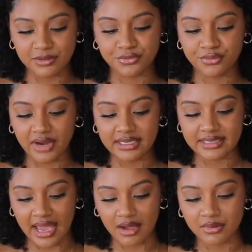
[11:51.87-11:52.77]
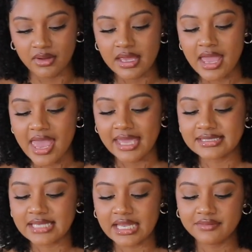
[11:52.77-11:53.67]
But for right now,
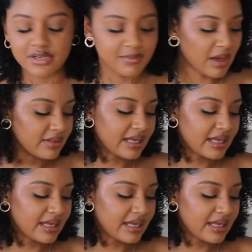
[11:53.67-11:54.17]
it's not even about,